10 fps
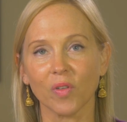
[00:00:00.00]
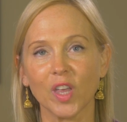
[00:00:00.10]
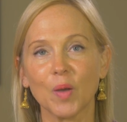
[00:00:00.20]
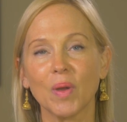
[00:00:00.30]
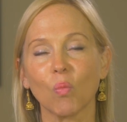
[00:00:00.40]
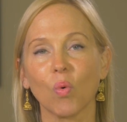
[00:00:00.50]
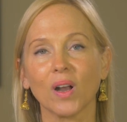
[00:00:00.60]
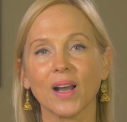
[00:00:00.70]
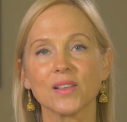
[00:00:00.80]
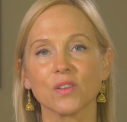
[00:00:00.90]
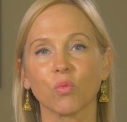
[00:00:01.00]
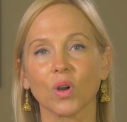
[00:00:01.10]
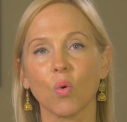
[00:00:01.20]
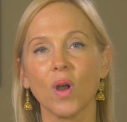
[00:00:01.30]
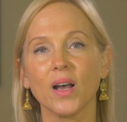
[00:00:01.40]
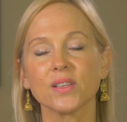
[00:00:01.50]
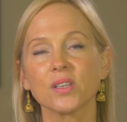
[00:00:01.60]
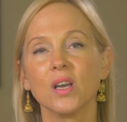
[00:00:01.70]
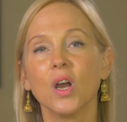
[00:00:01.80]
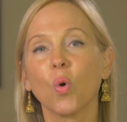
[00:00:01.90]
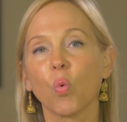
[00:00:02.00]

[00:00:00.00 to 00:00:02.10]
for them and what kinds of requests